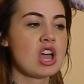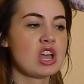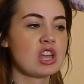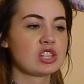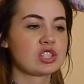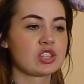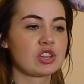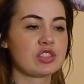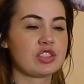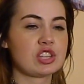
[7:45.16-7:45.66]

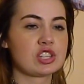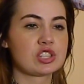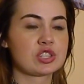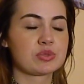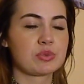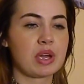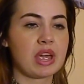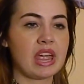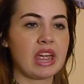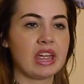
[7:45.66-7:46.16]
So this
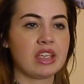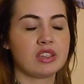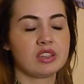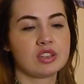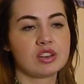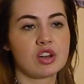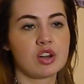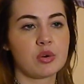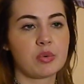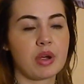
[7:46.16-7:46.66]
way,
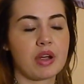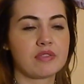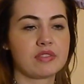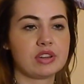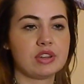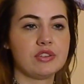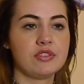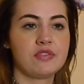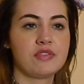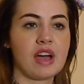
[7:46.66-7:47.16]
wherever
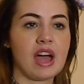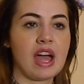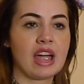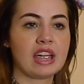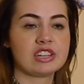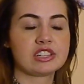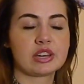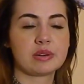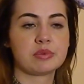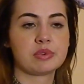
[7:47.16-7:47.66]
you
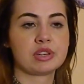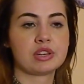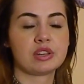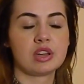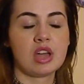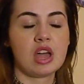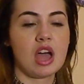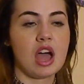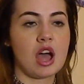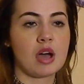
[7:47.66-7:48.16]
find,
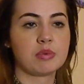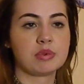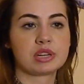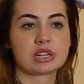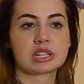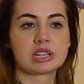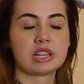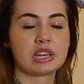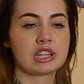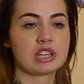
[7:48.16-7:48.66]
I
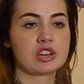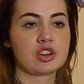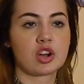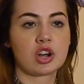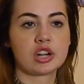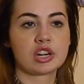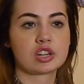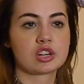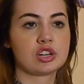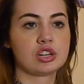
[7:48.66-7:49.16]
would click an
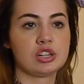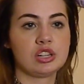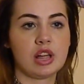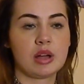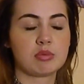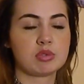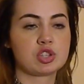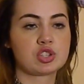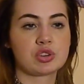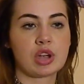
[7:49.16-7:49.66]
article. I
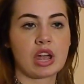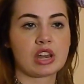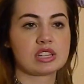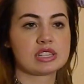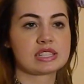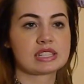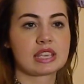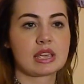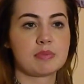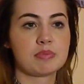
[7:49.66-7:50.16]
would try to
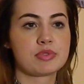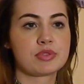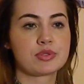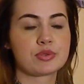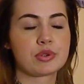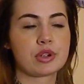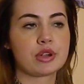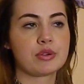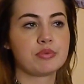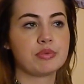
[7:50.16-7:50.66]
skim
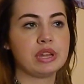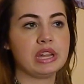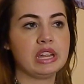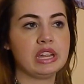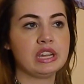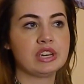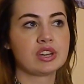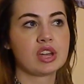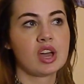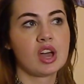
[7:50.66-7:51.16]
through and
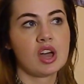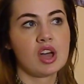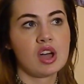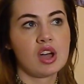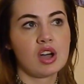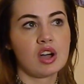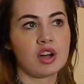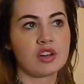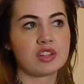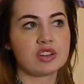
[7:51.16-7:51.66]
read.
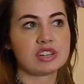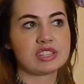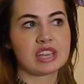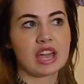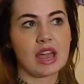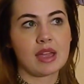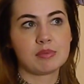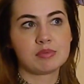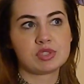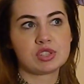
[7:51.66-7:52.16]
Other
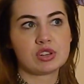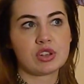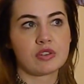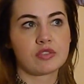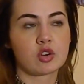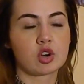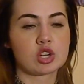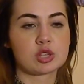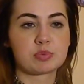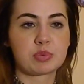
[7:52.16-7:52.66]
times,
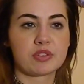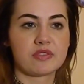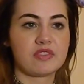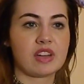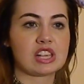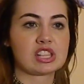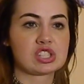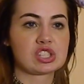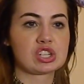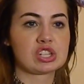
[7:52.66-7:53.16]
of course,
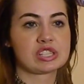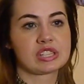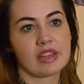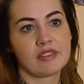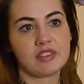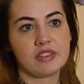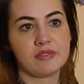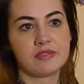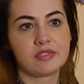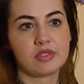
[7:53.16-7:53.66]
professors
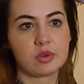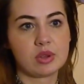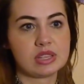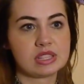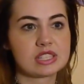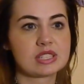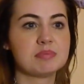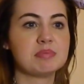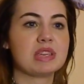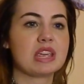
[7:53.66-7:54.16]
have
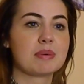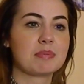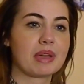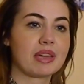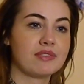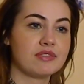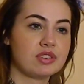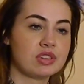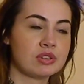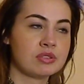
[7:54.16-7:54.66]
influenced me and
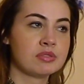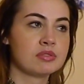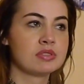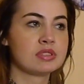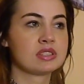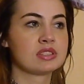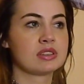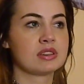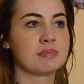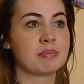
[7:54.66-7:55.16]
my
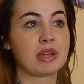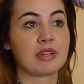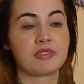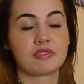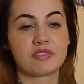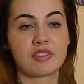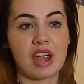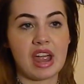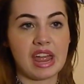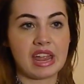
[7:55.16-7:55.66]
views, my
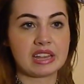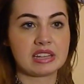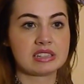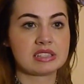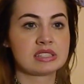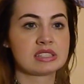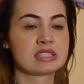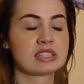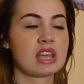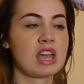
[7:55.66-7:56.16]

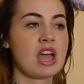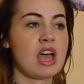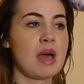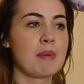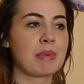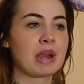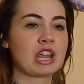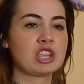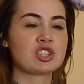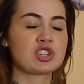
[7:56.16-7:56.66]
friends.
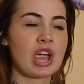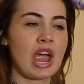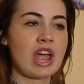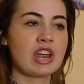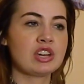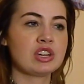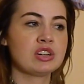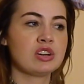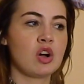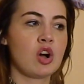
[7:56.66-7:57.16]
But I try
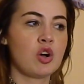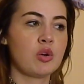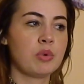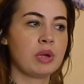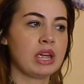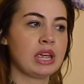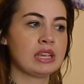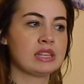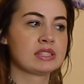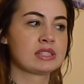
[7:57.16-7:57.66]
to
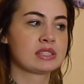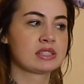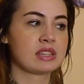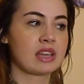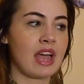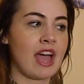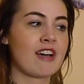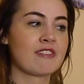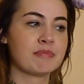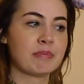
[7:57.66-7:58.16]
always
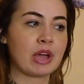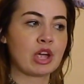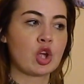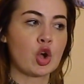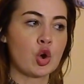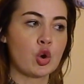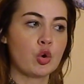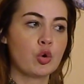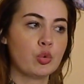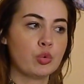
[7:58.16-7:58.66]
have my
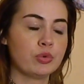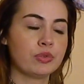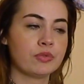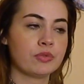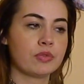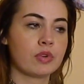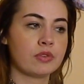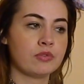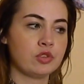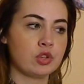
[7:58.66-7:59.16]
own
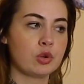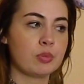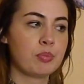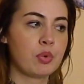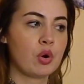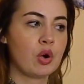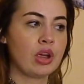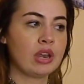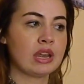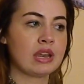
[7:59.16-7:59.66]

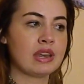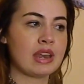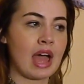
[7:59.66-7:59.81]
viewpoint and